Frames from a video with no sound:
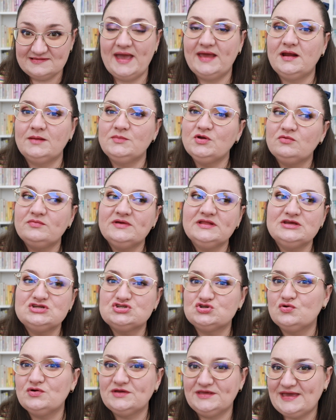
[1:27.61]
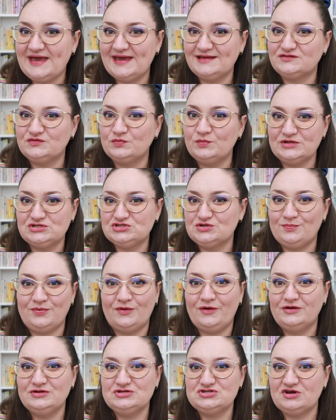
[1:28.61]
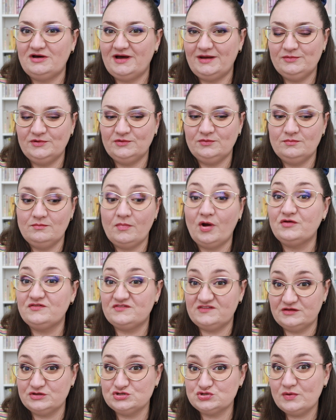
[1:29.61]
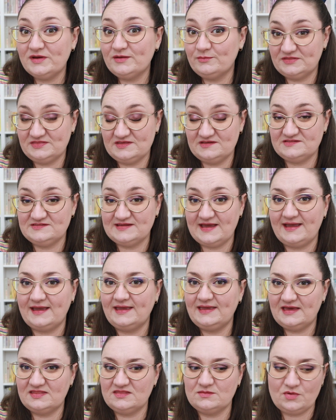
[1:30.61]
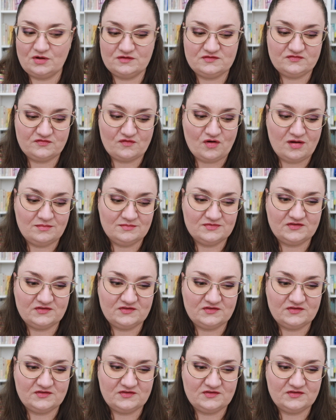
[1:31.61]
And I'm not really sure yet which approach I will most enjoy with this deck and get the most from.